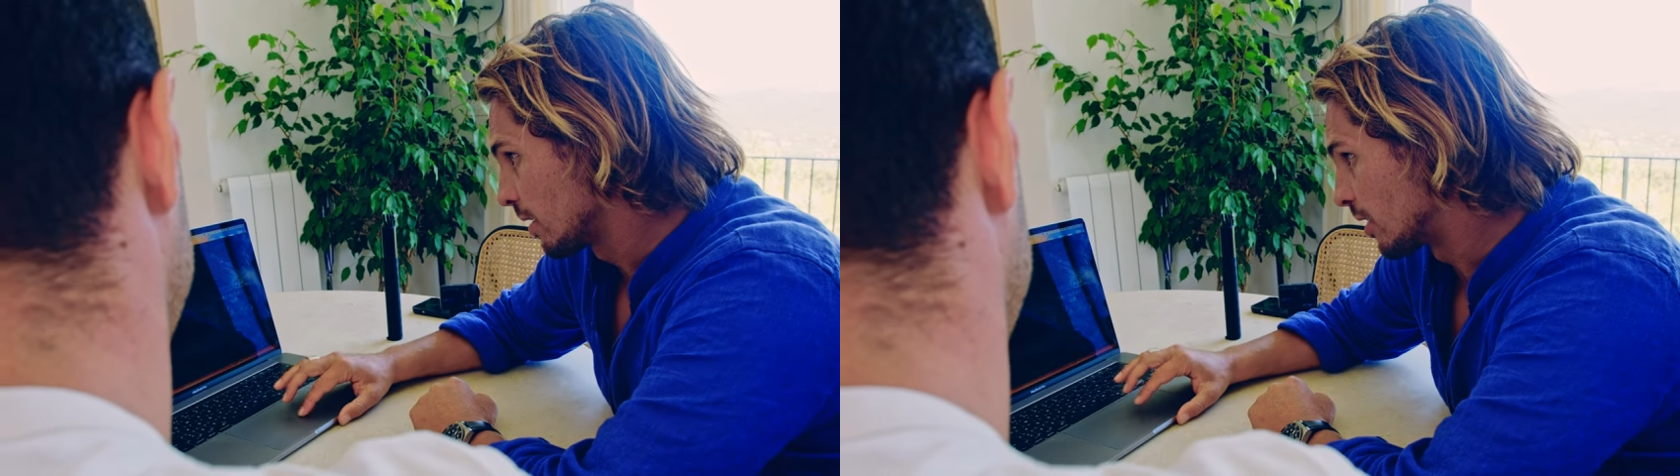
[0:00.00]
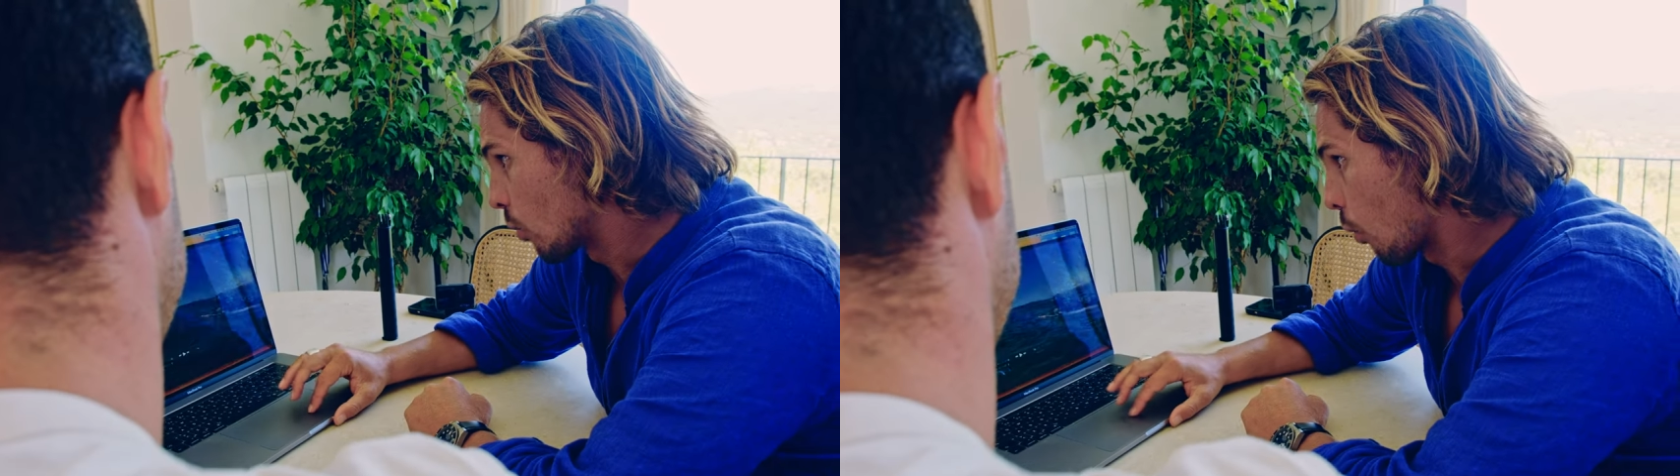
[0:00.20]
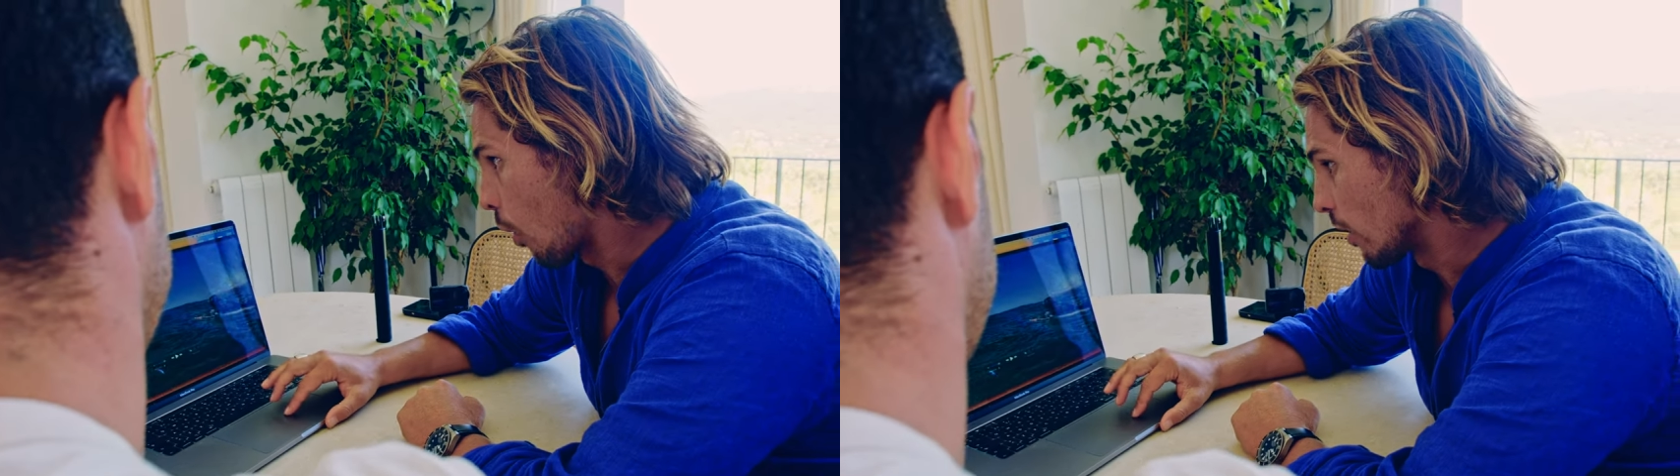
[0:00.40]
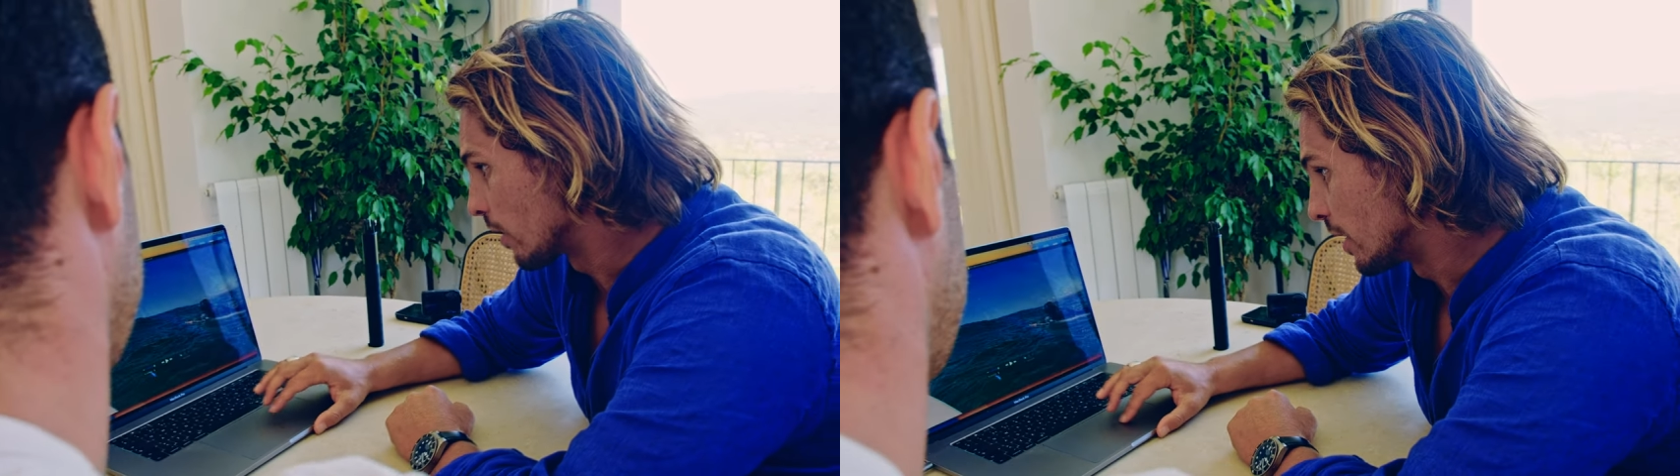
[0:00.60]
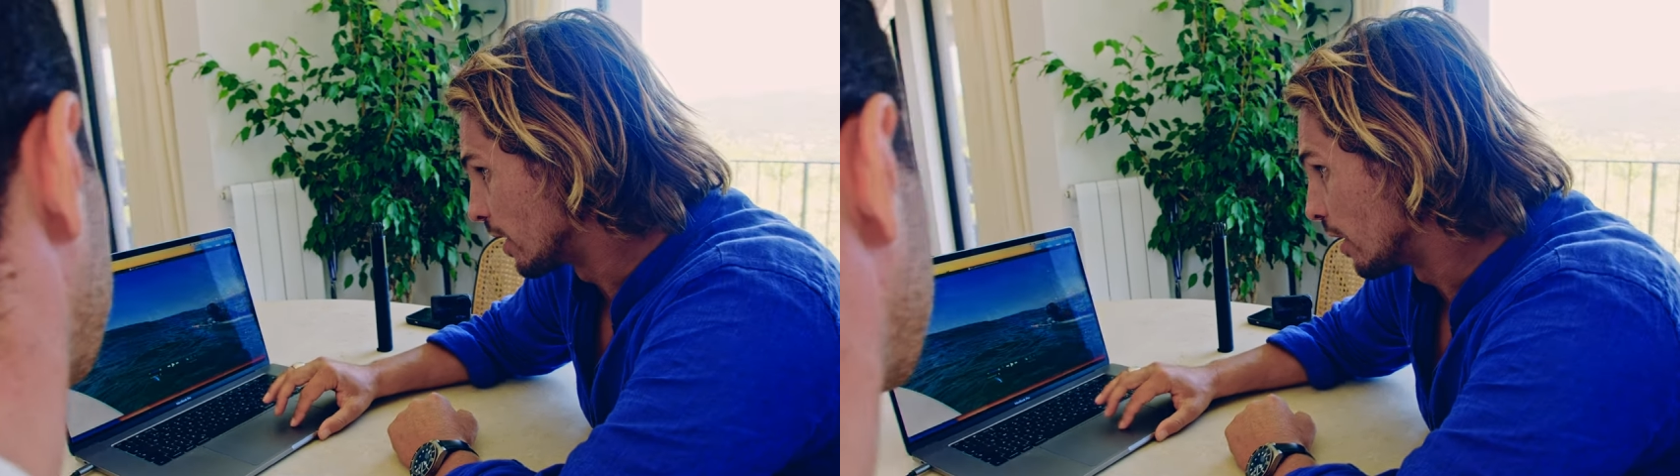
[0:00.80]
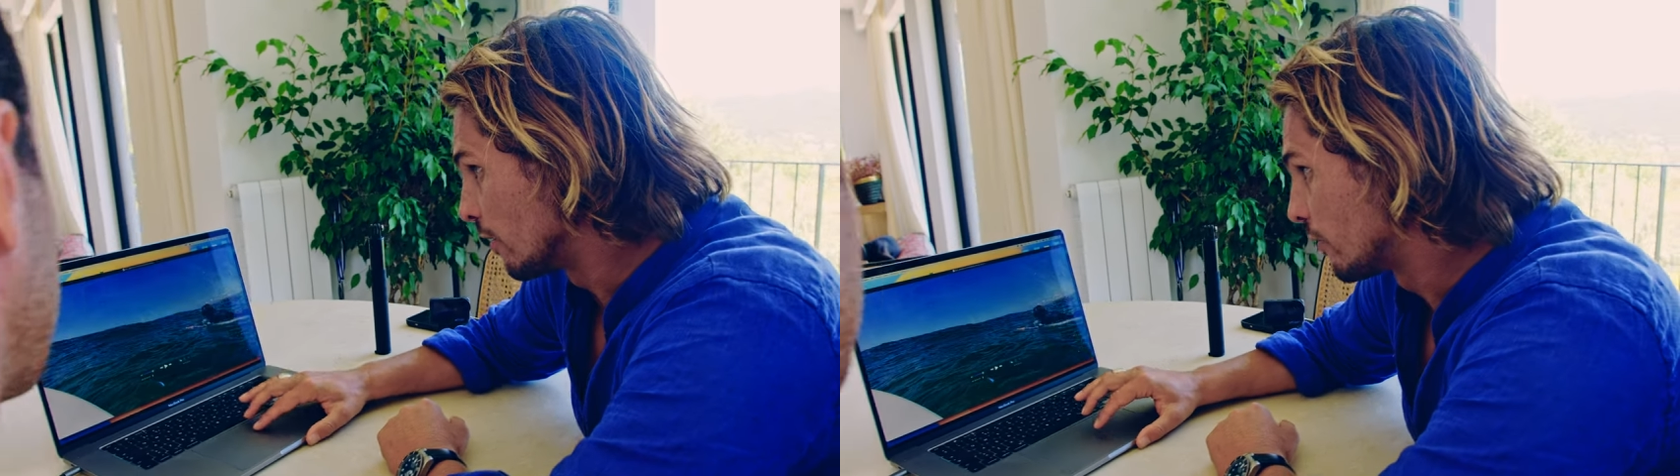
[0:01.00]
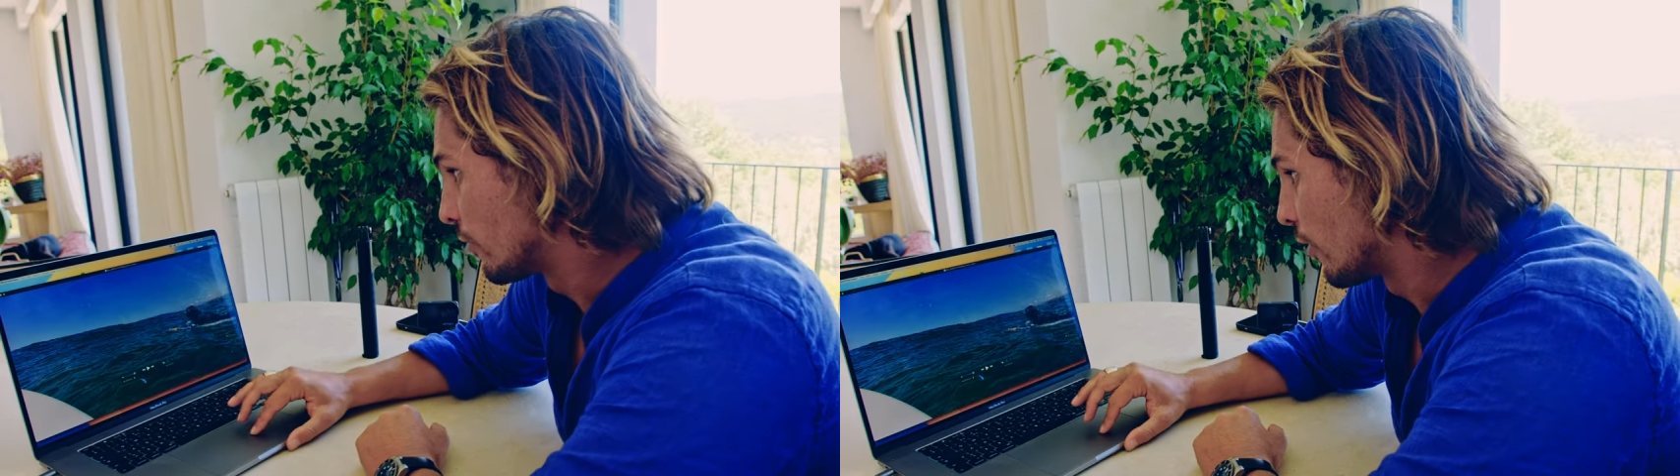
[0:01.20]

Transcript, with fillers: the quality of,